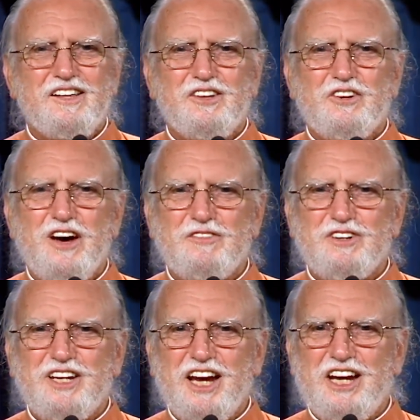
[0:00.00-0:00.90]
the
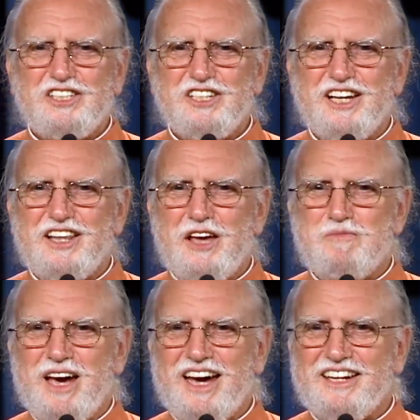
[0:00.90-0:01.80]
convocation and they
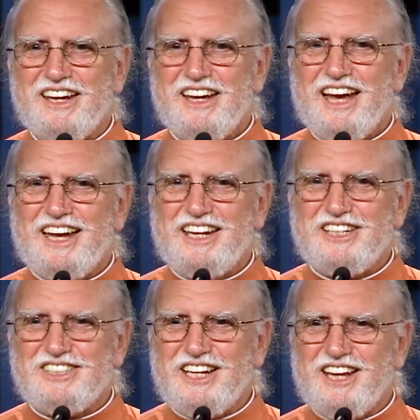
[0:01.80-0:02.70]
met, and he
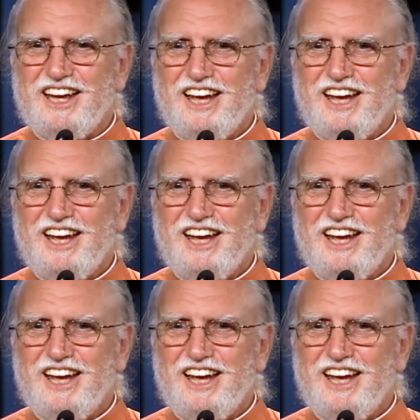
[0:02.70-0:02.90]
said,